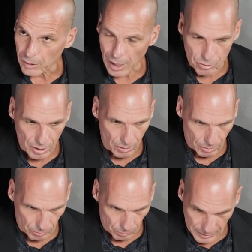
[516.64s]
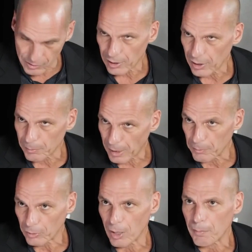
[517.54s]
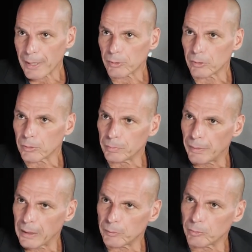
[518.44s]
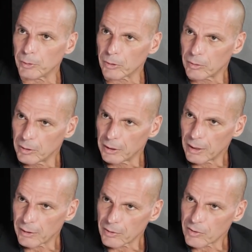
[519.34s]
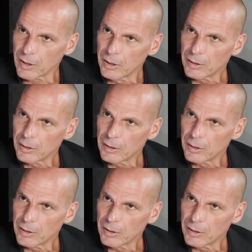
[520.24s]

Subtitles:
actually on Wednesday, I'm going back to Parliament tomorrow in Athens